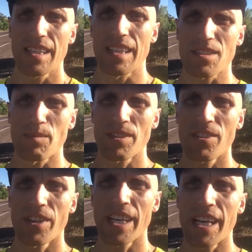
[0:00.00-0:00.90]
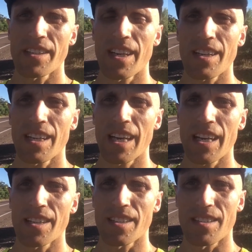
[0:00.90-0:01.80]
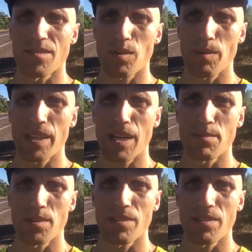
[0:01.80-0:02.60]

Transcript: It's going to be 38 in Adelaide and probably a couple of